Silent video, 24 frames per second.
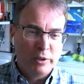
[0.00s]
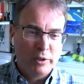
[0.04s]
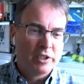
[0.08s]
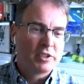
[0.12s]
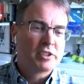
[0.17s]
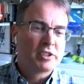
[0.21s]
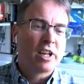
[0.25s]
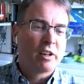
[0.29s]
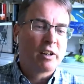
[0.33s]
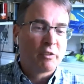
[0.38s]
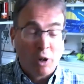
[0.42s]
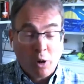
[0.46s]

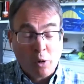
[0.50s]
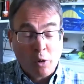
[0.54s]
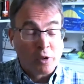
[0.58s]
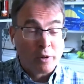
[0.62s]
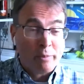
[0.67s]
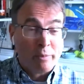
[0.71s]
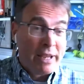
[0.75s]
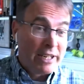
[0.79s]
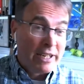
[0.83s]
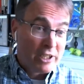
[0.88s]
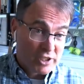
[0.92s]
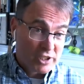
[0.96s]
we discover,
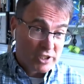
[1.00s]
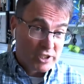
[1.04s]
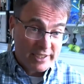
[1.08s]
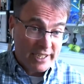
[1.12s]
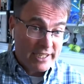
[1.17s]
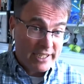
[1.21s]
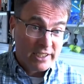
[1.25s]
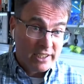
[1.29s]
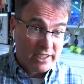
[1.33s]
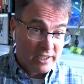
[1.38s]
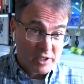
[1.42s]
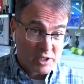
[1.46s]
oh, they're
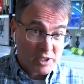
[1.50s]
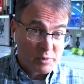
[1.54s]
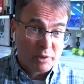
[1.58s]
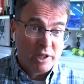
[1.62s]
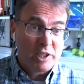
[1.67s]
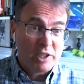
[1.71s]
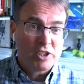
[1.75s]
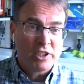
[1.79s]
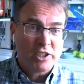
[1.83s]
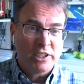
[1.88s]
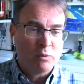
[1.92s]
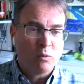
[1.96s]
managing data in a
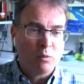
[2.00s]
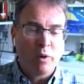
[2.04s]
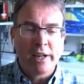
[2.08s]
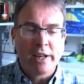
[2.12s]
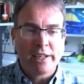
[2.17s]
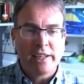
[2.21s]
spreadsheet.